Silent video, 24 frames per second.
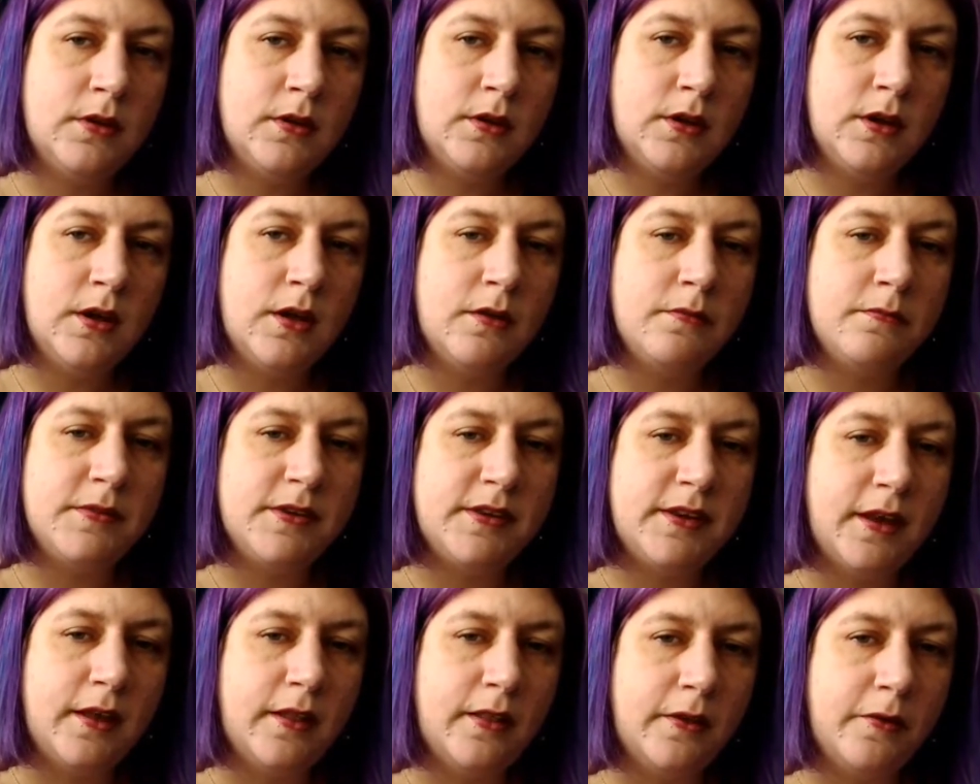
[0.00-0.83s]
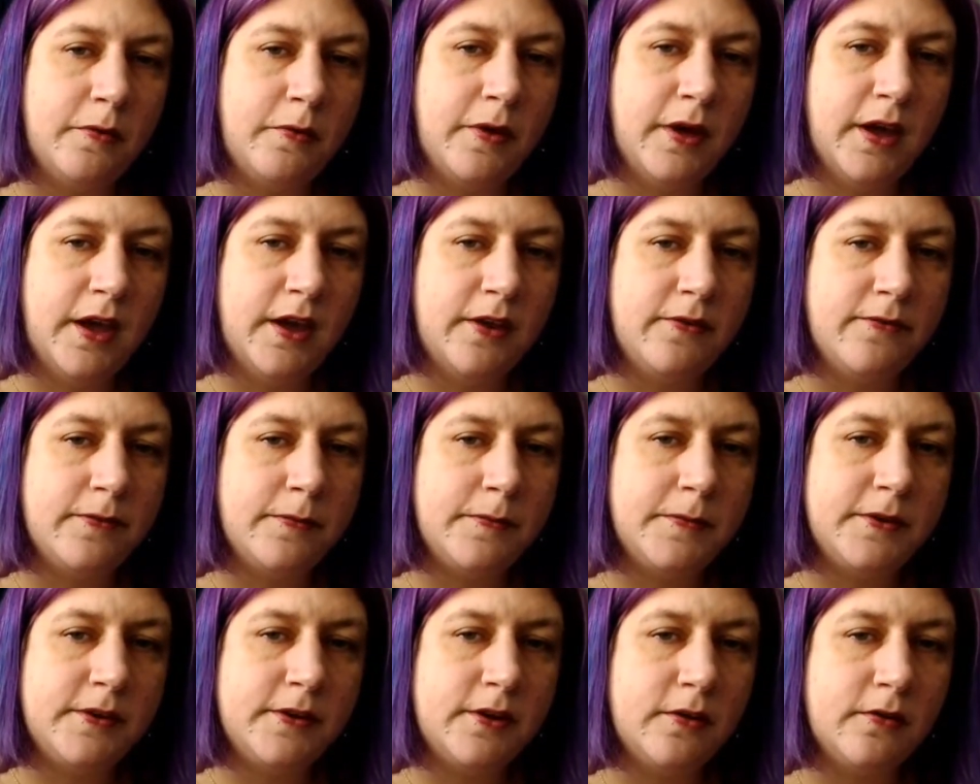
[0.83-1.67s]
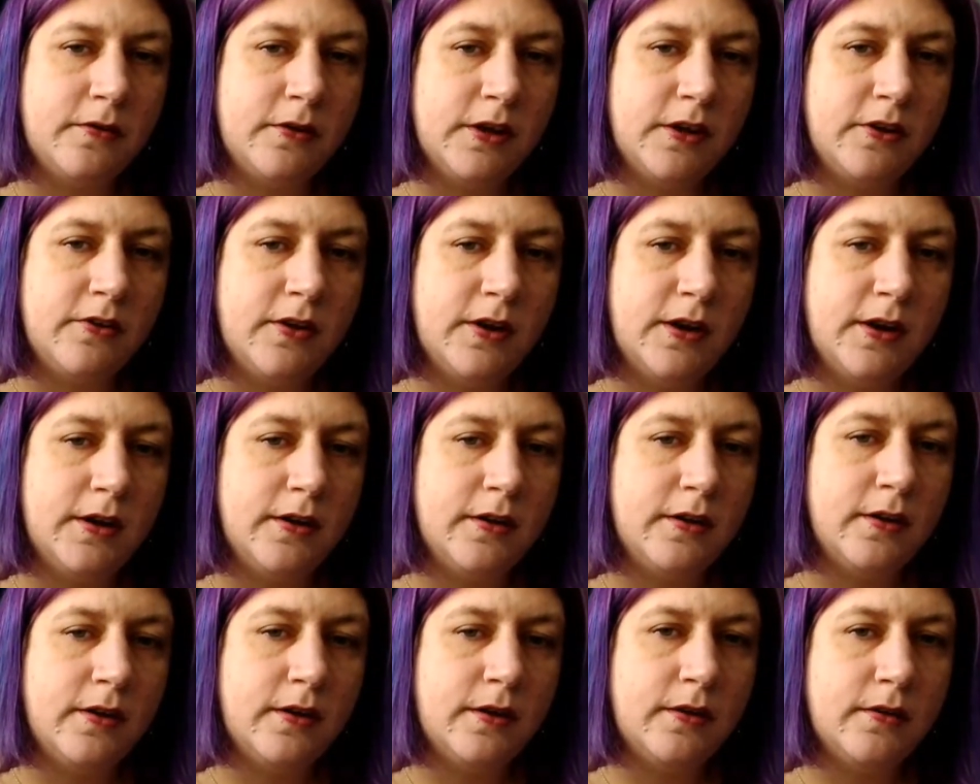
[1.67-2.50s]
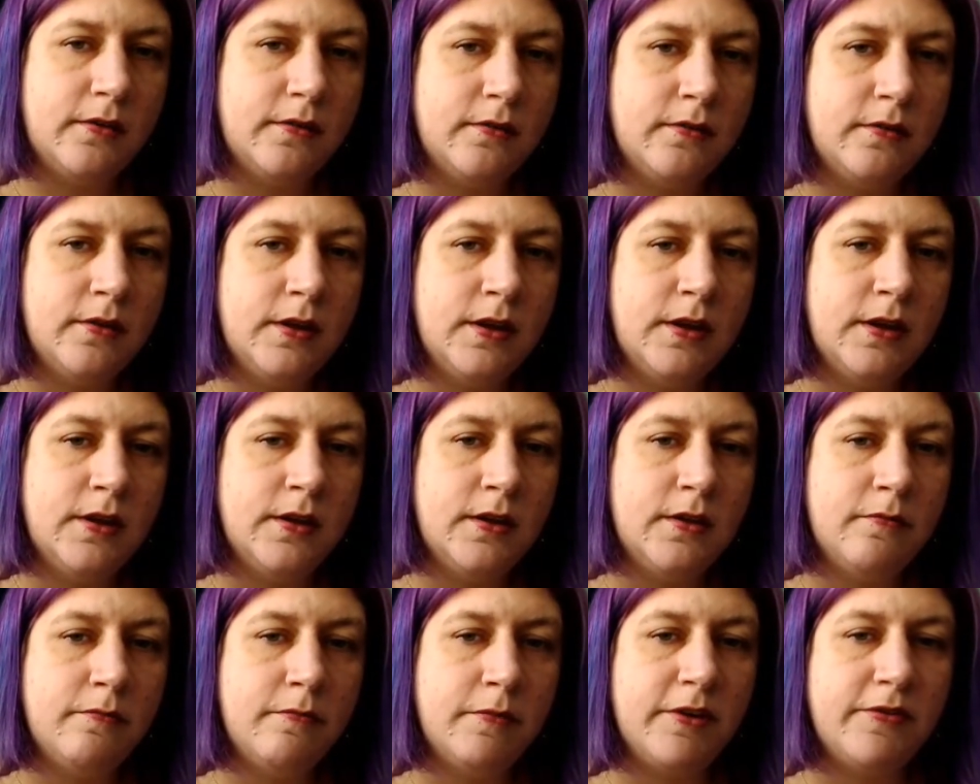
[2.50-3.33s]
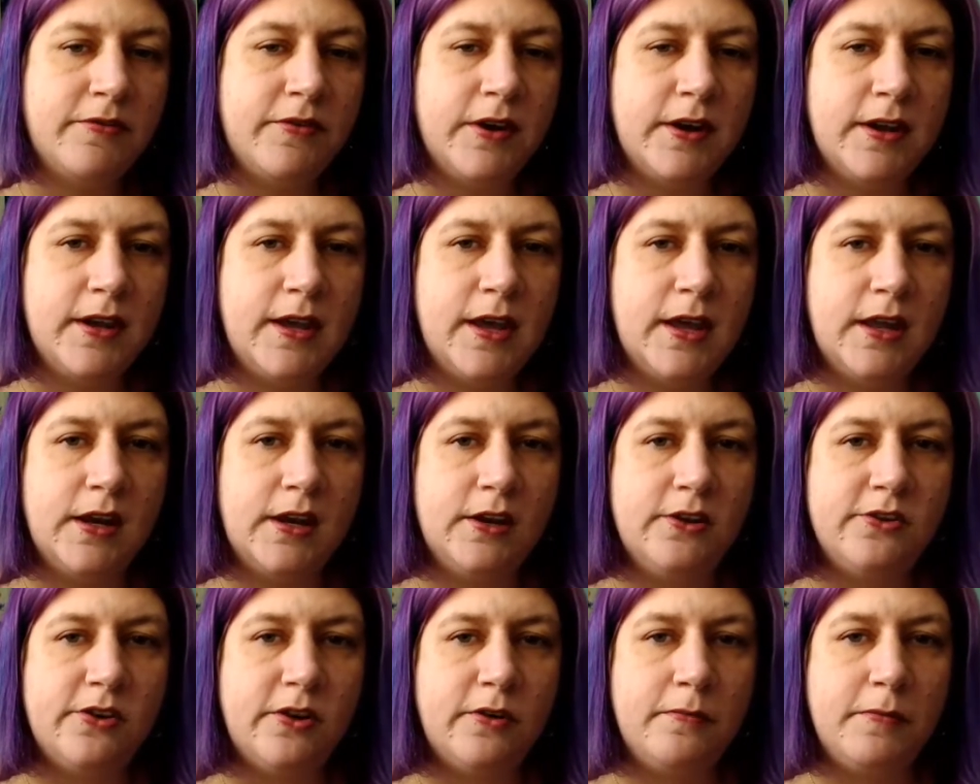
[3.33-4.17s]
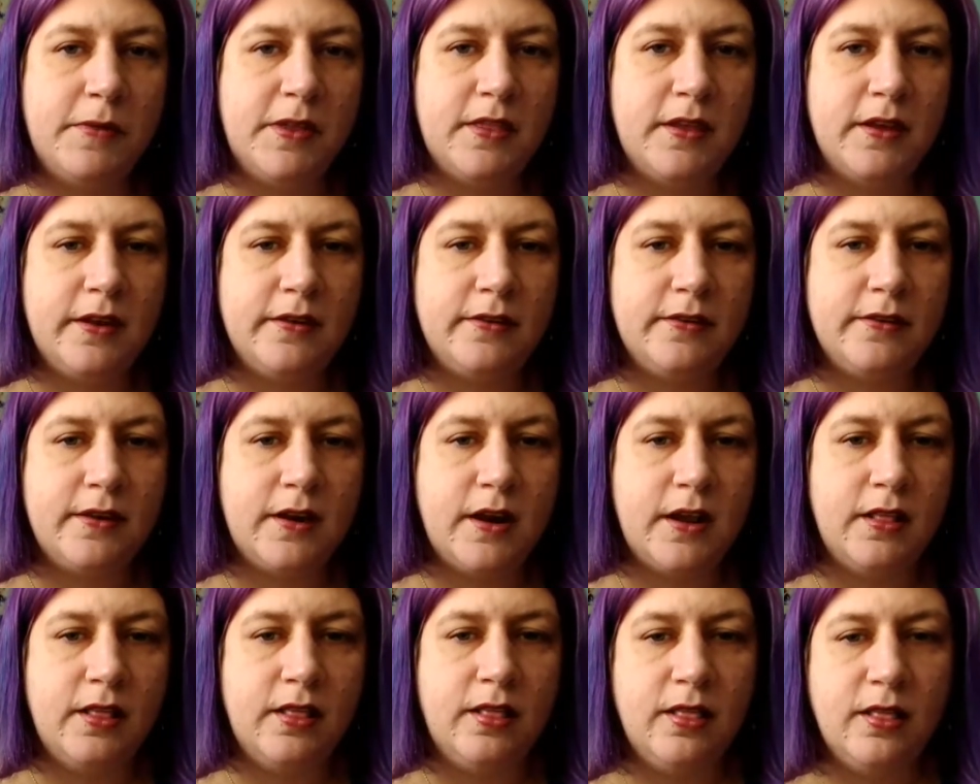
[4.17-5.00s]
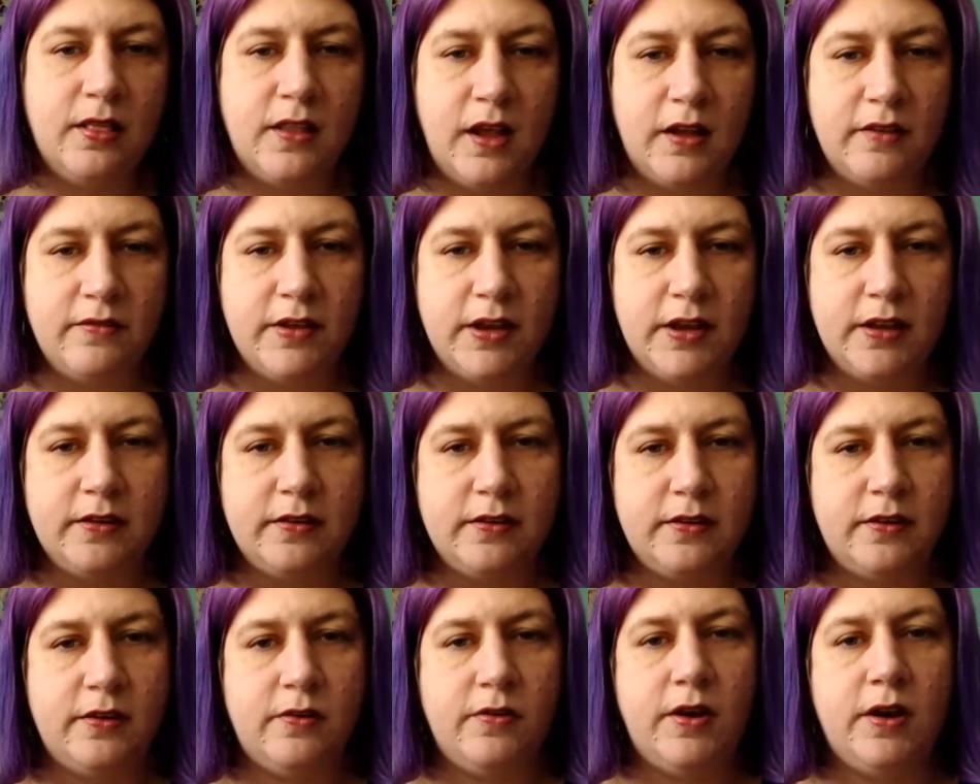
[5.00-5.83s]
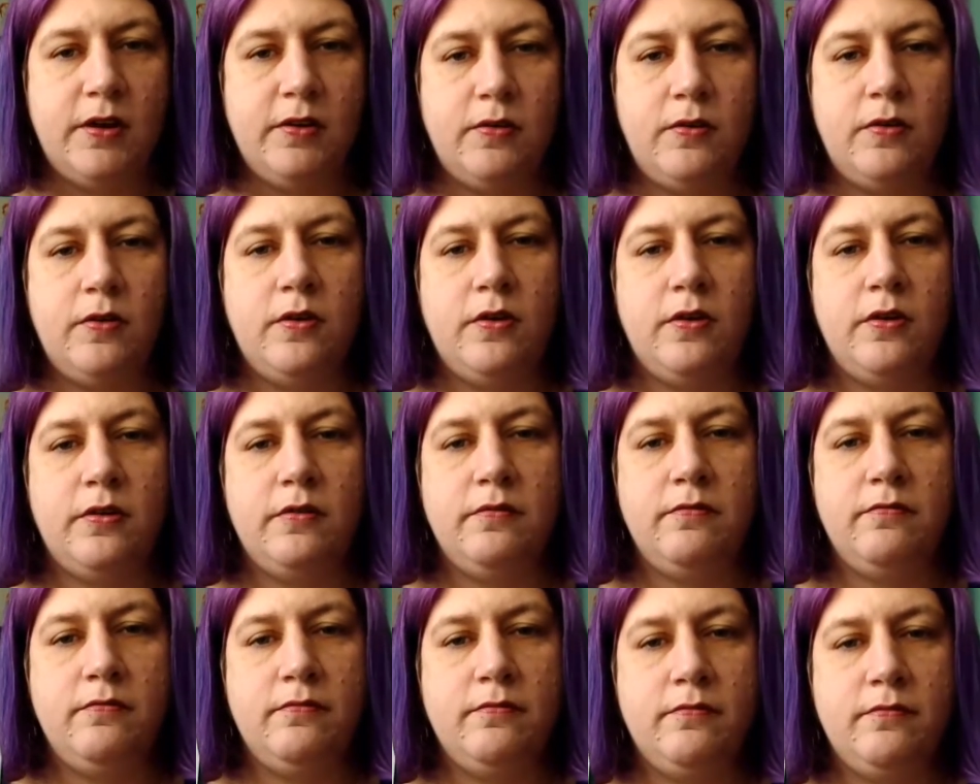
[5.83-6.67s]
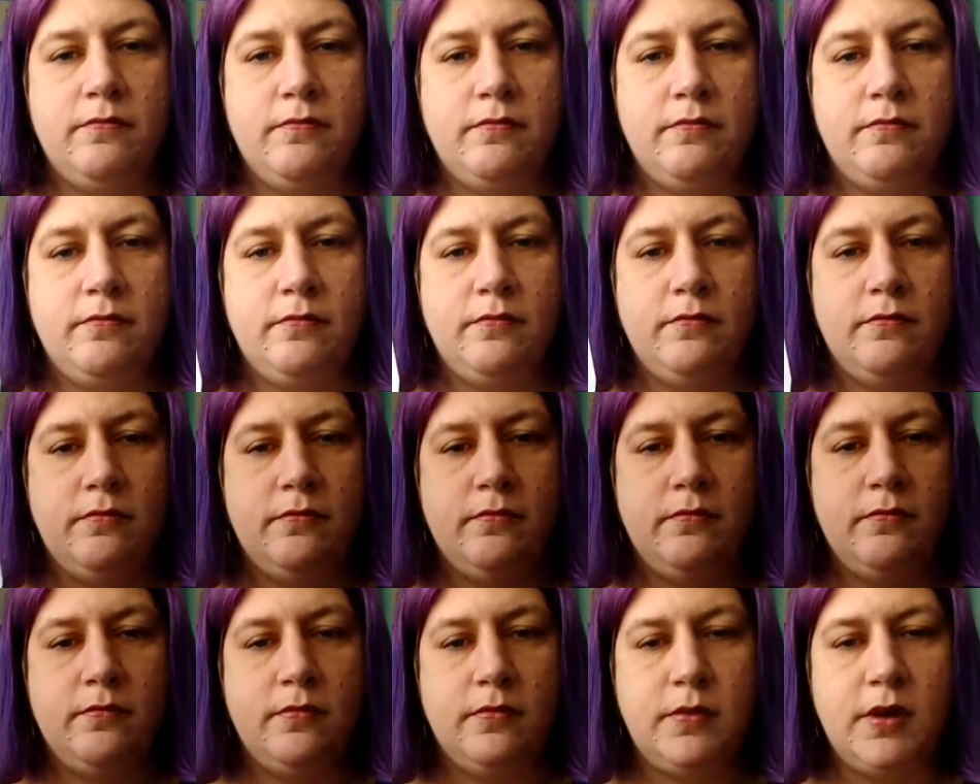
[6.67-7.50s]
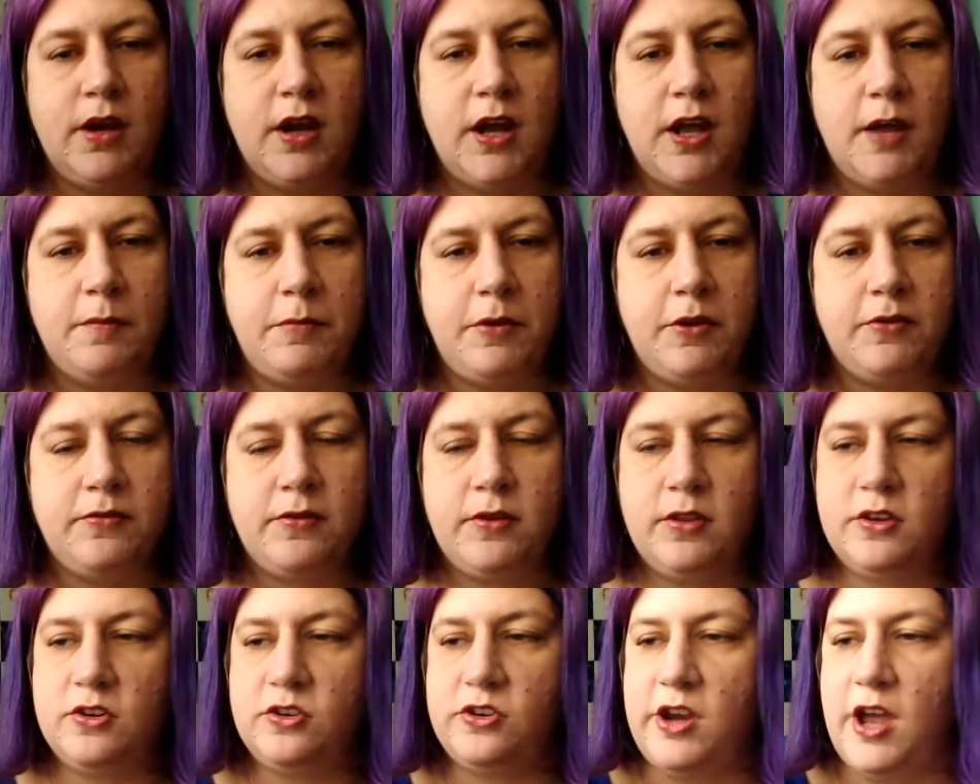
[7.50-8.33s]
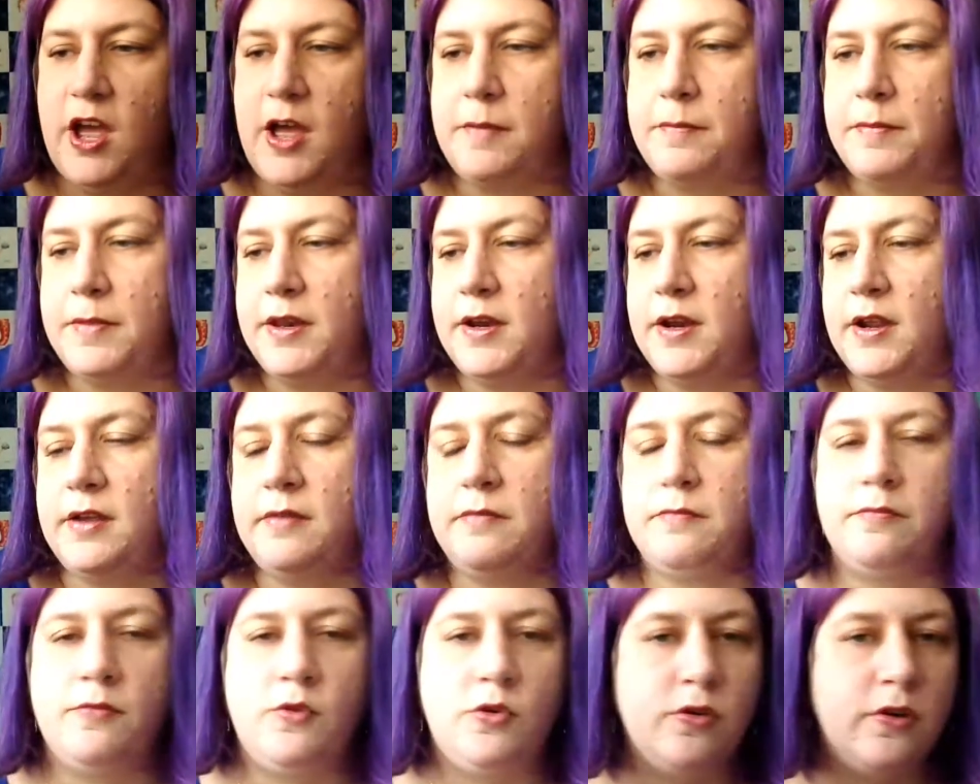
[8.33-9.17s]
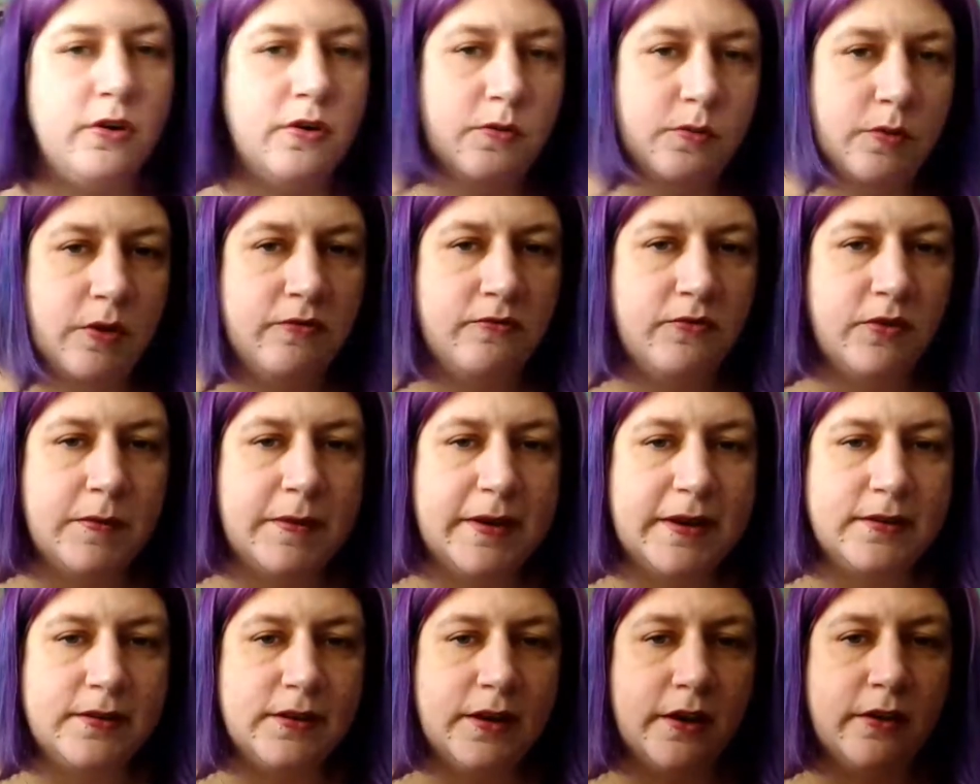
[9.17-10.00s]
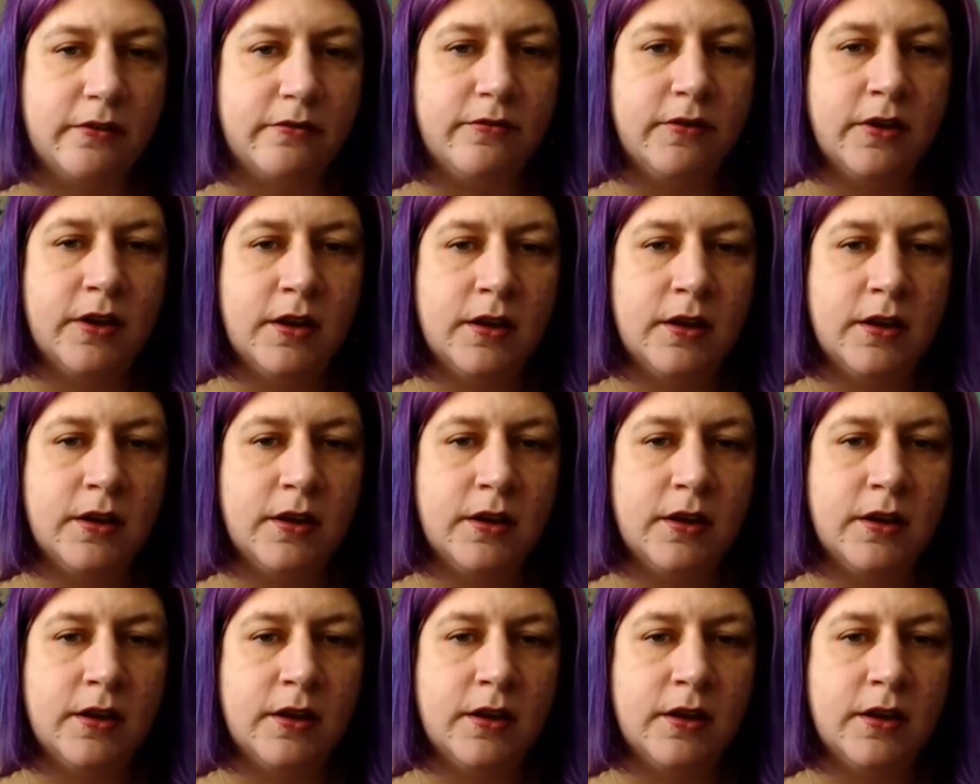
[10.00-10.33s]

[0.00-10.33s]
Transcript: Come Sail Away from Stony Creek. My friend Kenny showed me this, and I love it, so I ordered a couple for the shop, and I've ordered one for myself.